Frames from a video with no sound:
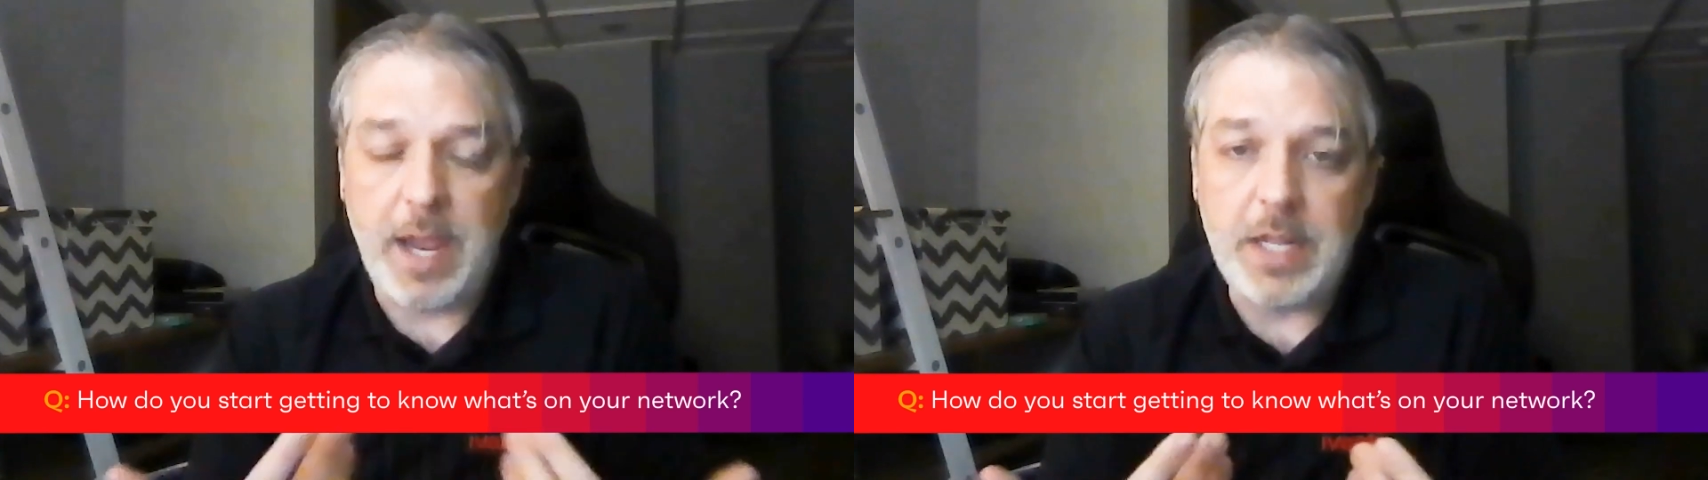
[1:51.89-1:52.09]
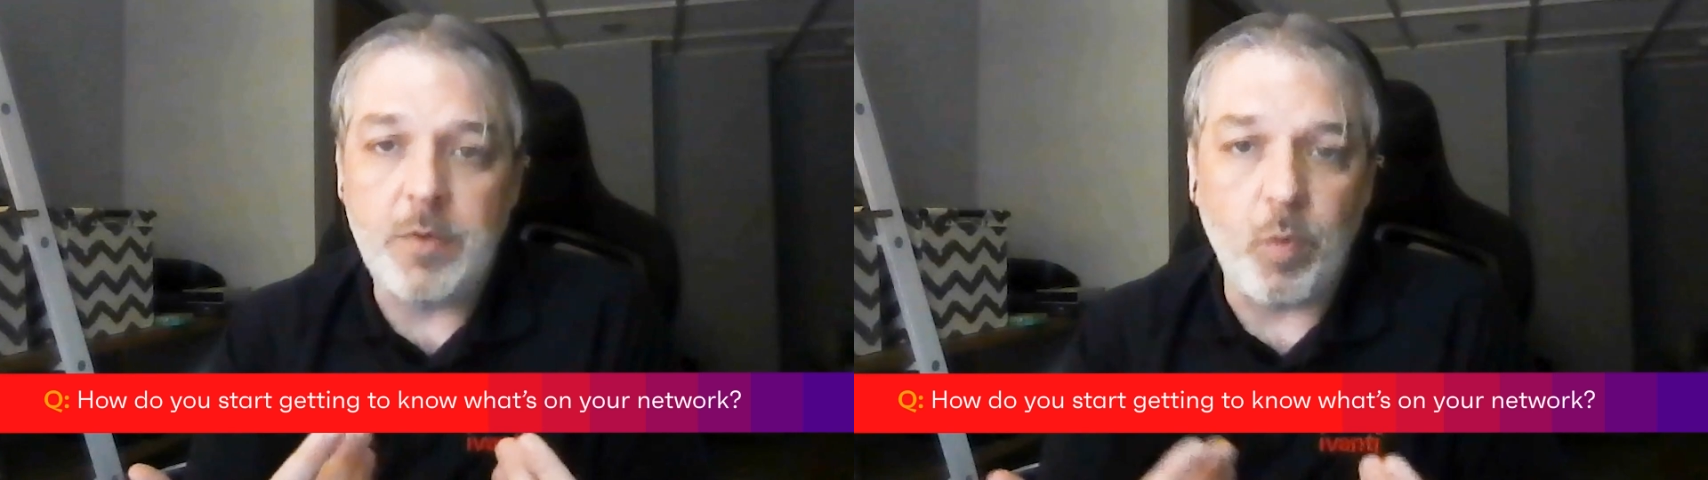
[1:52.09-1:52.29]

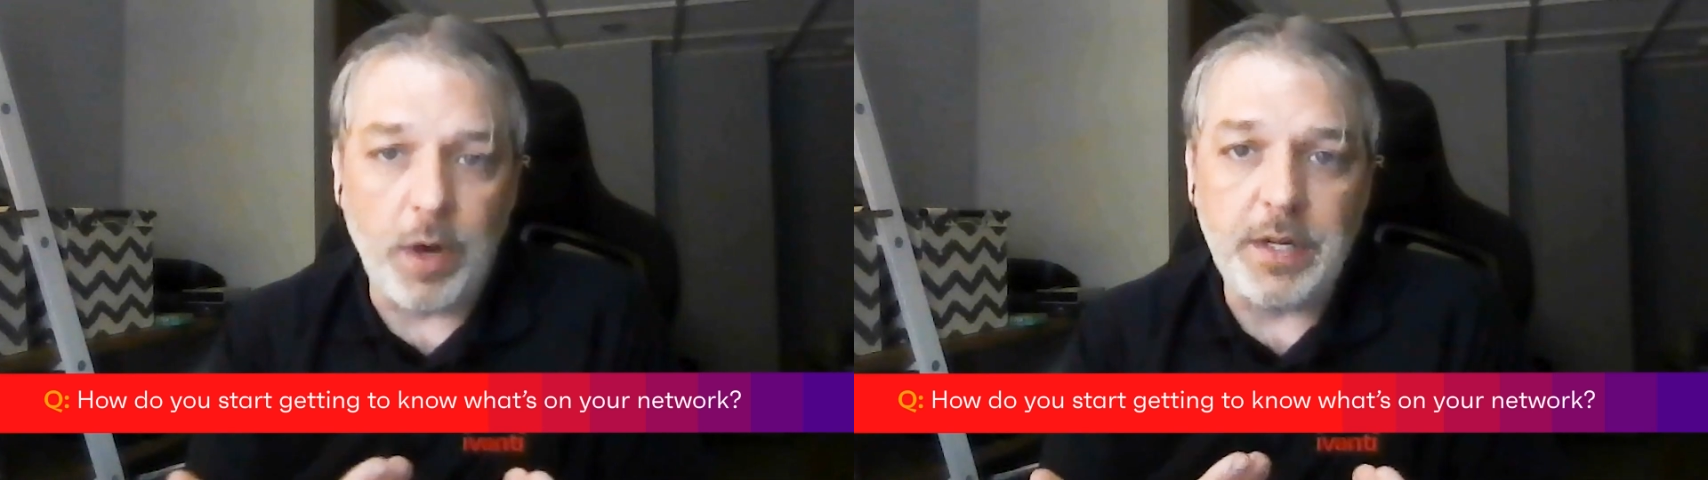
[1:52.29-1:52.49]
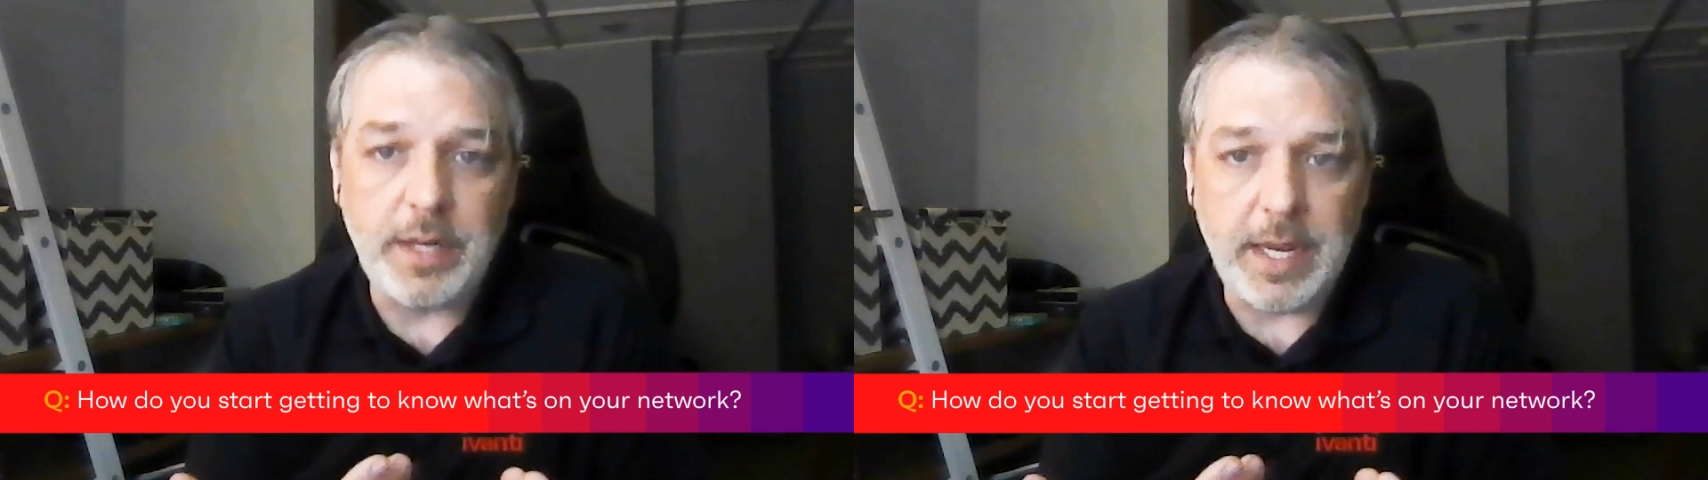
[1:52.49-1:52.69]
any
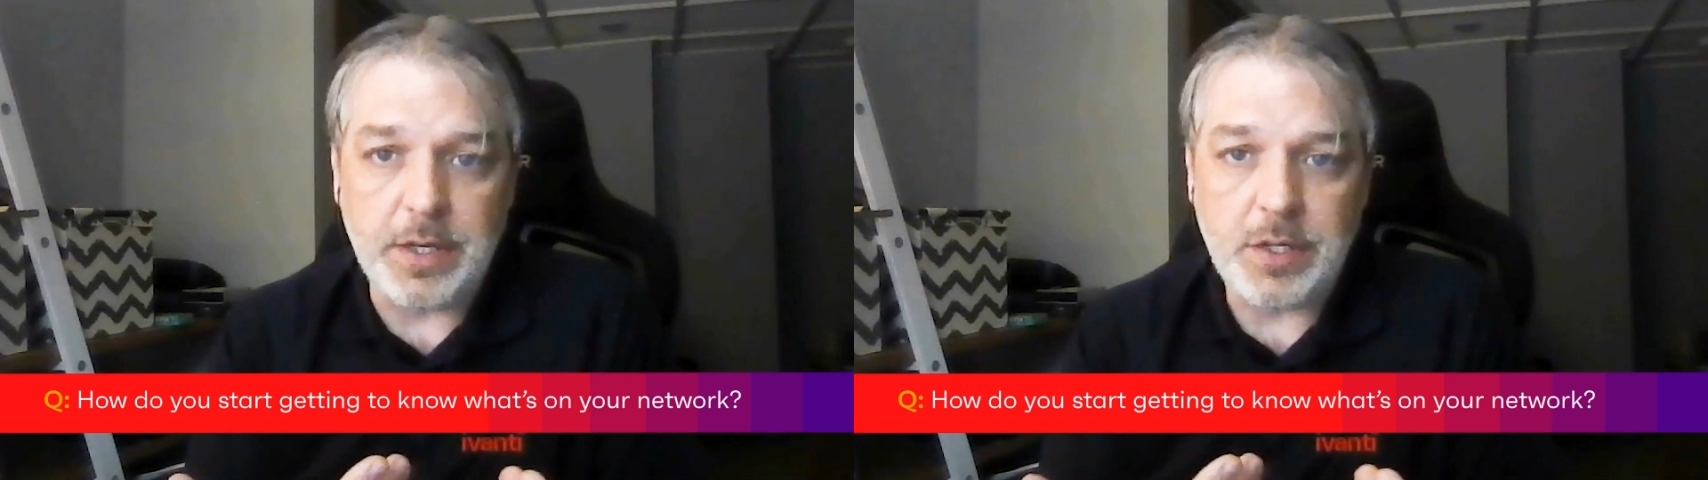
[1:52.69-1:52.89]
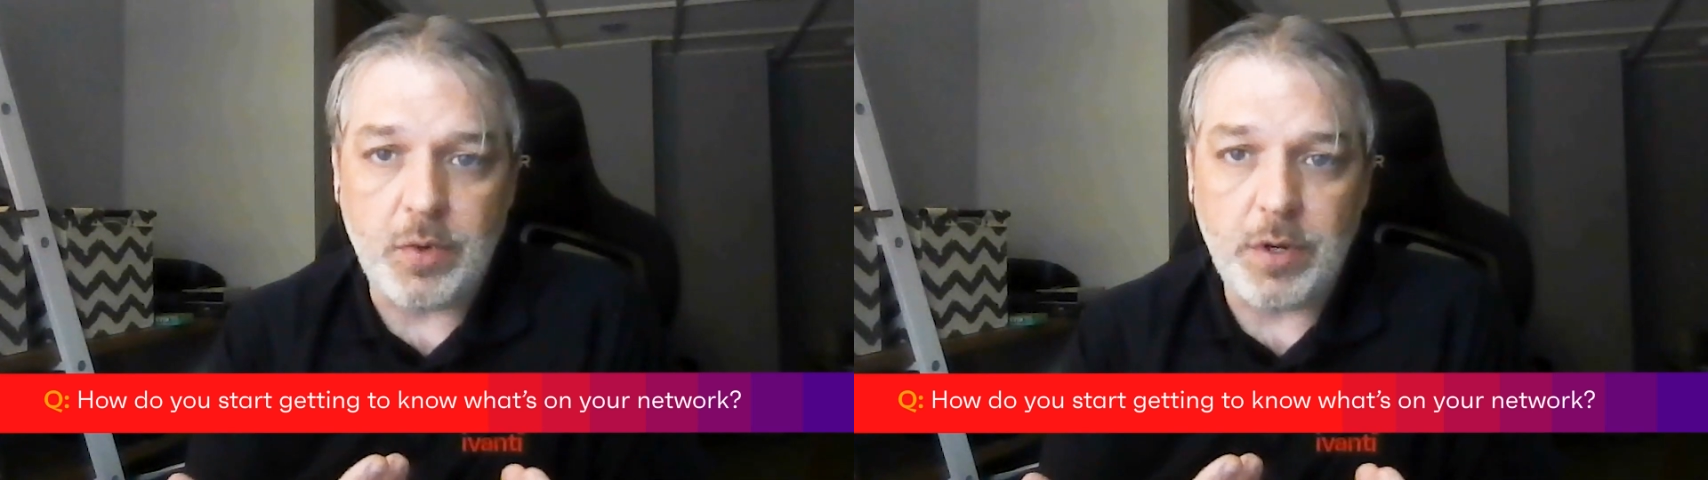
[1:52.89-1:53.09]
one
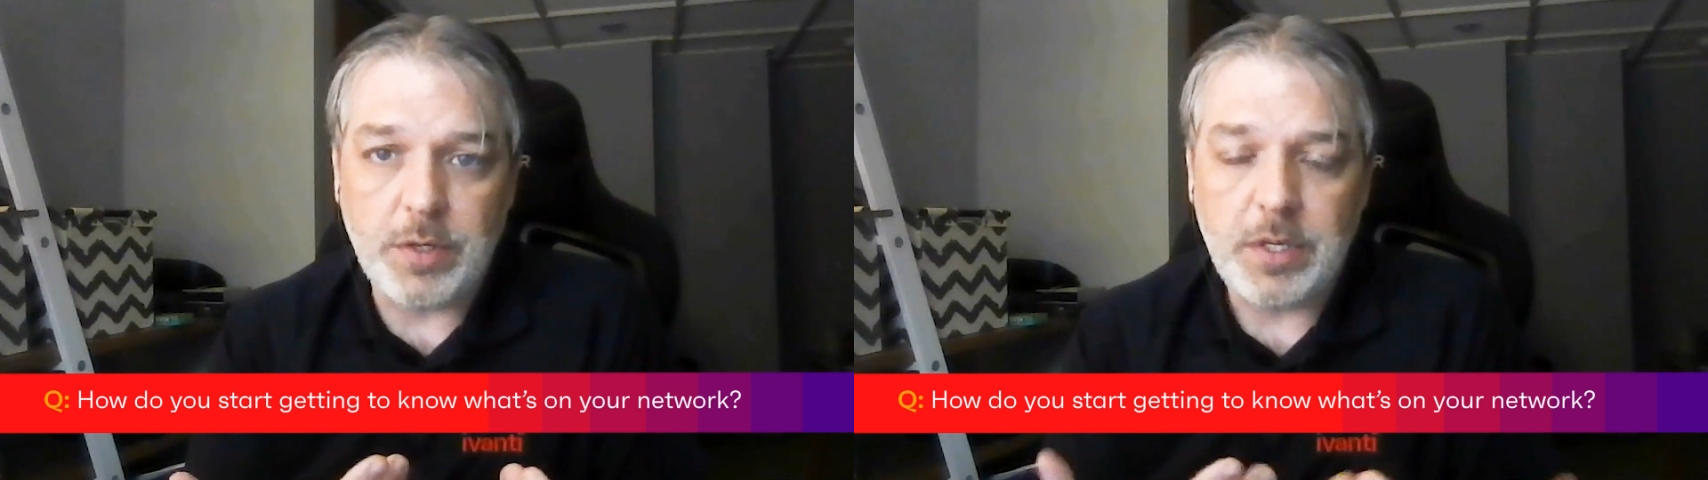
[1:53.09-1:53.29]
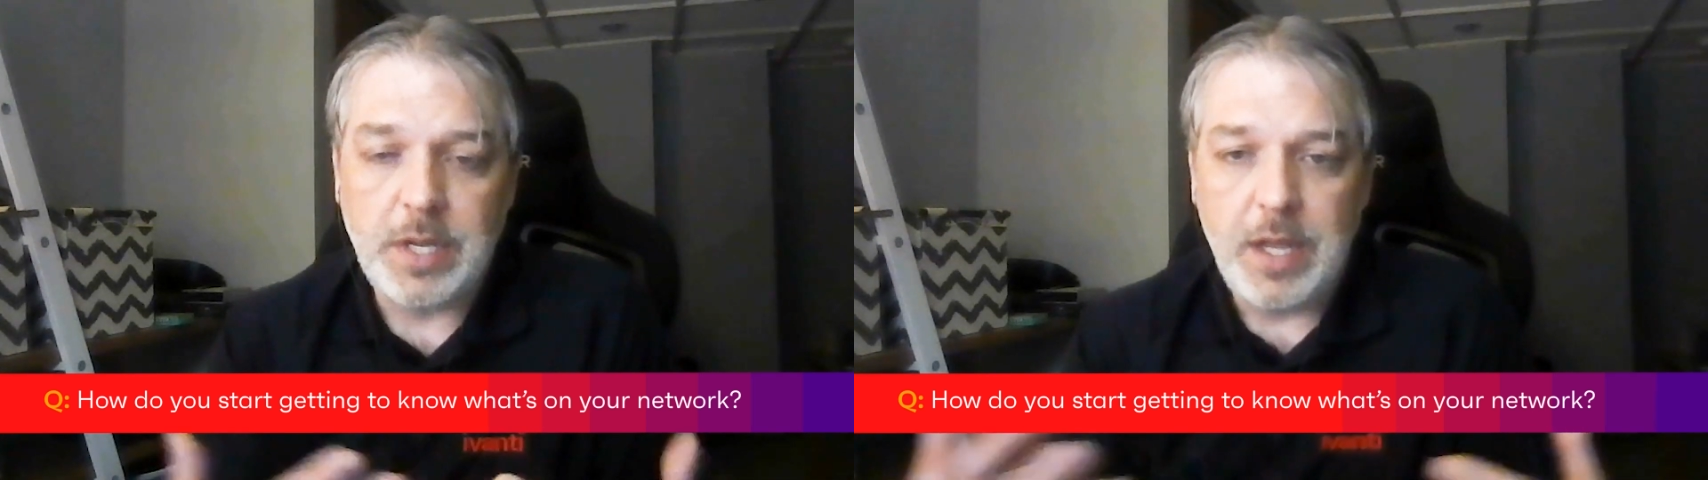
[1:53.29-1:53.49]
data
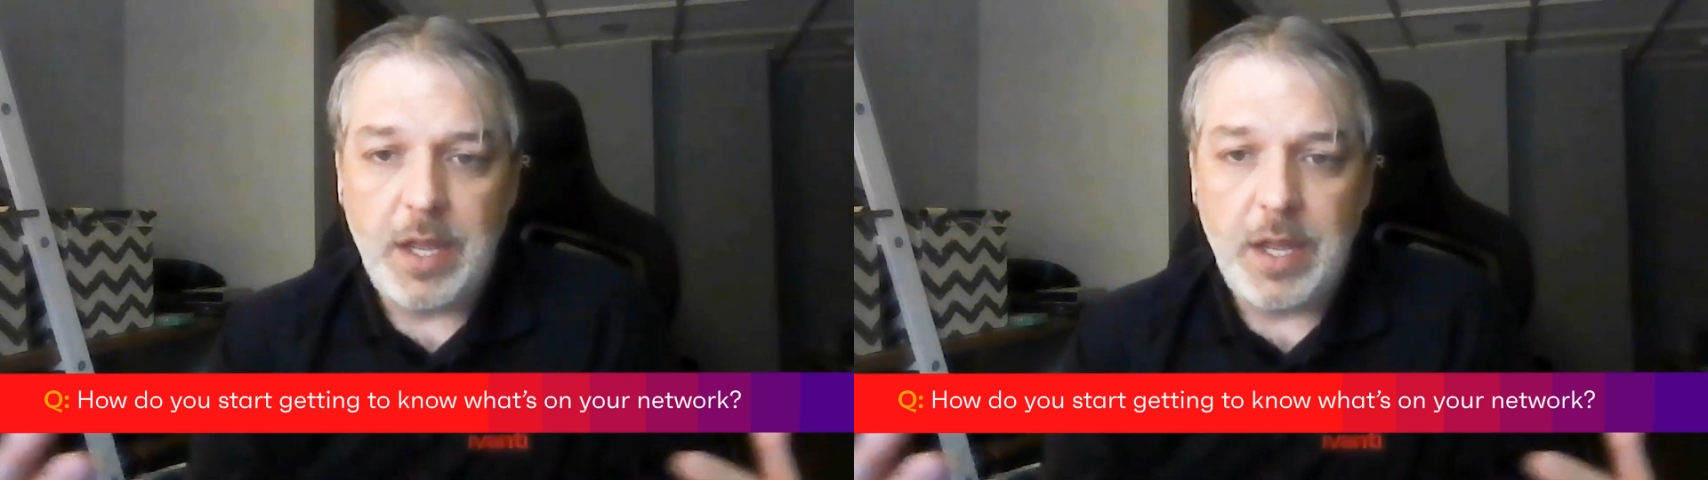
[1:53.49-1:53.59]
source.